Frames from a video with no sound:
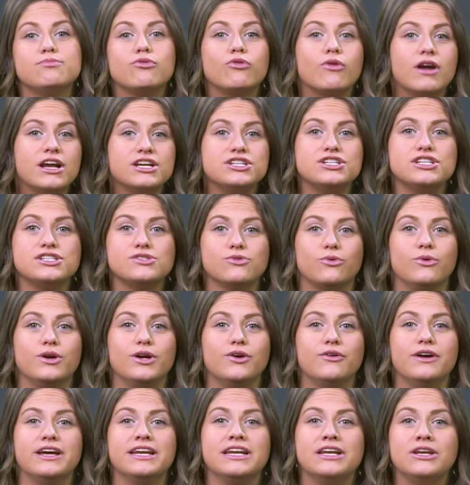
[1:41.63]
precious
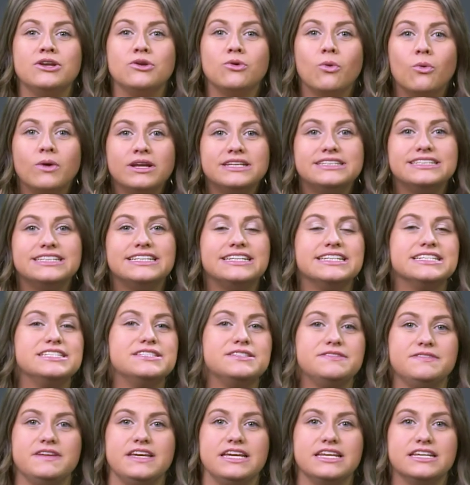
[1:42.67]
oil and anointed
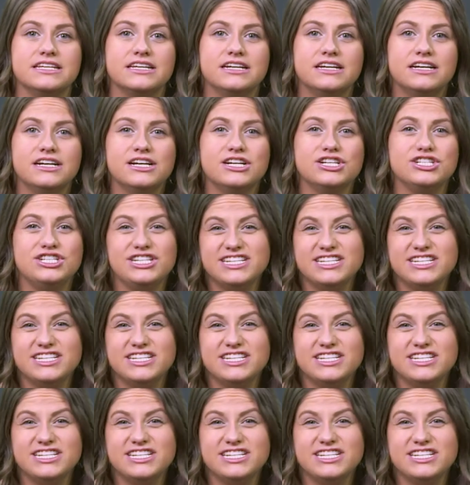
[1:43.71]
his feet.